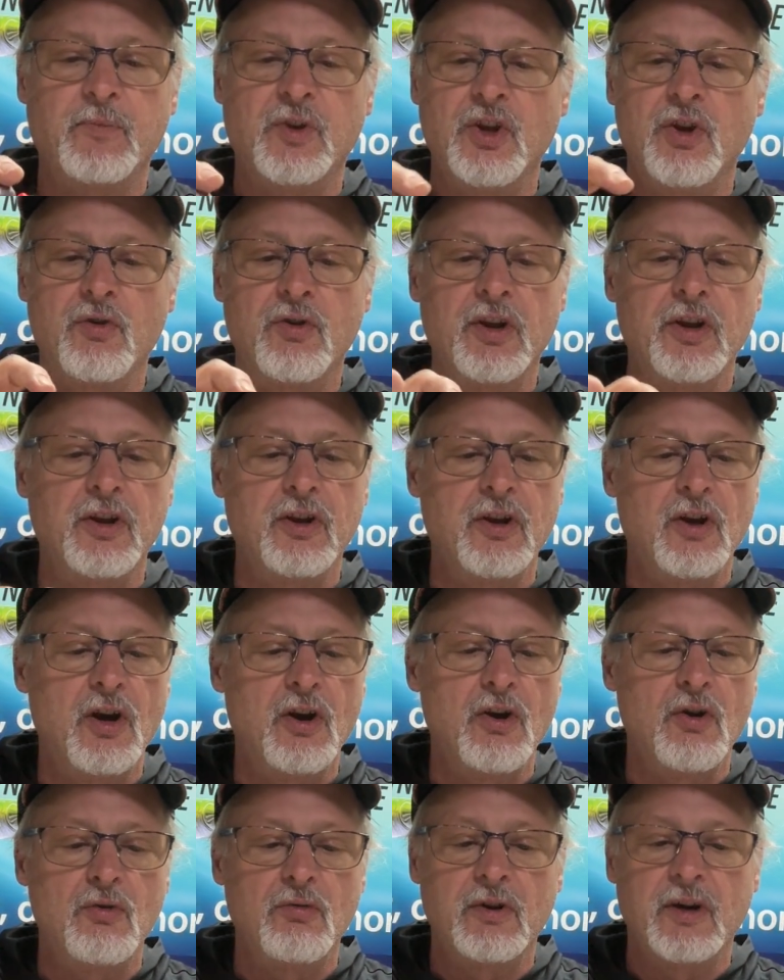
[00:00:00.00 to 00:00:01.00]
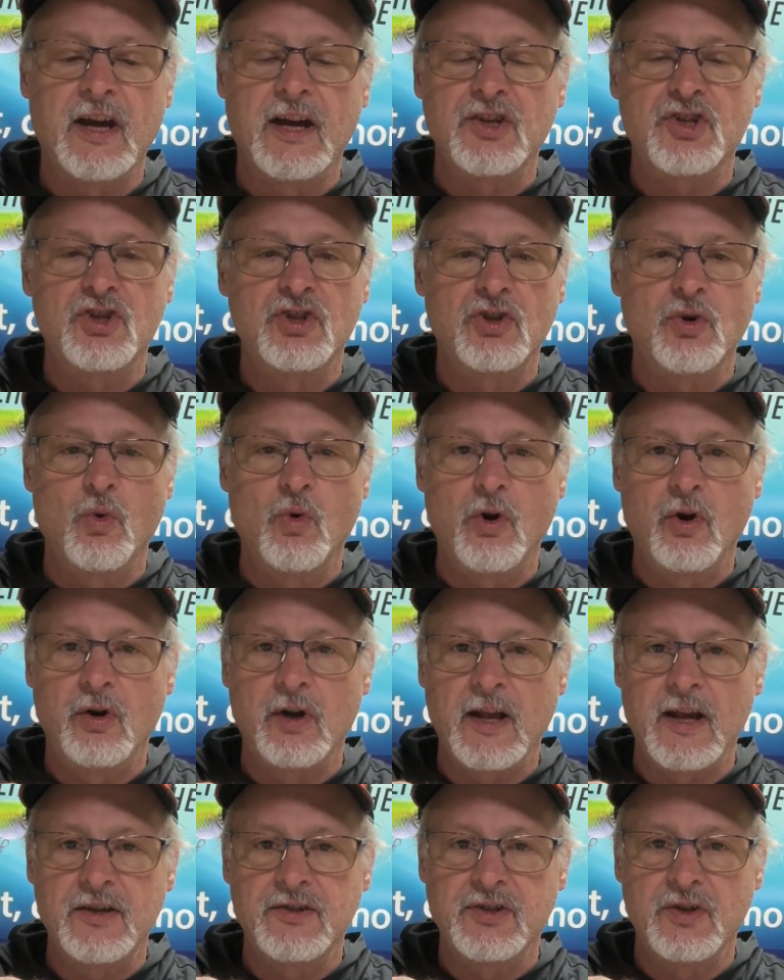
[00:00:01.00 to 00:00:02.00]
You can go as short
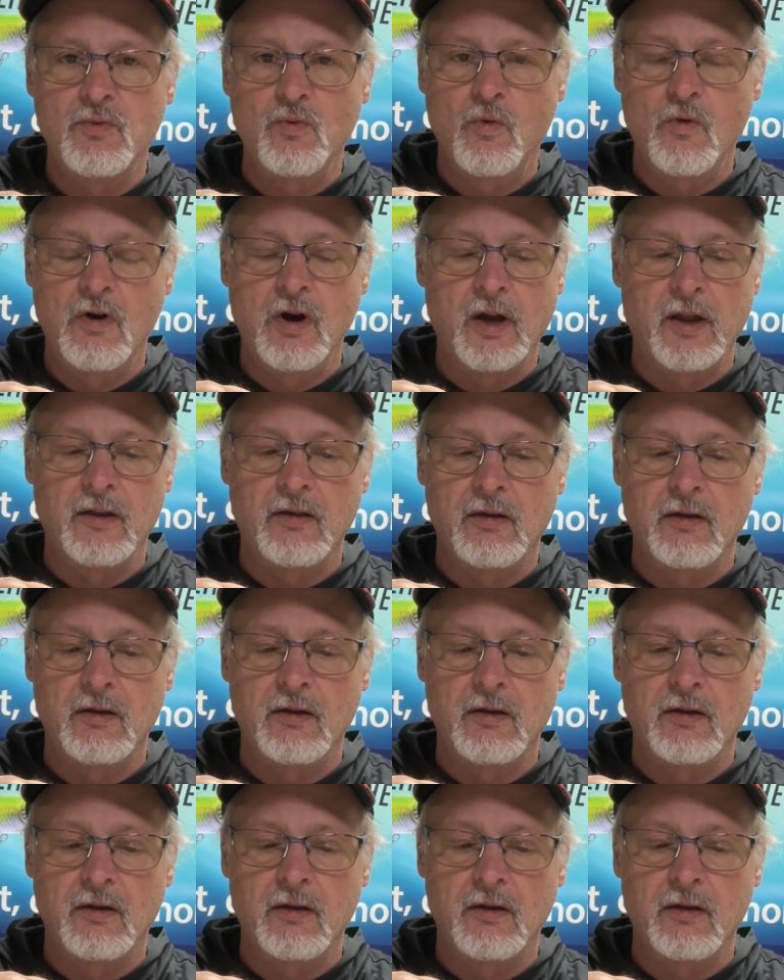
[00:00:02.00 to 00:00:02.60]
as you want.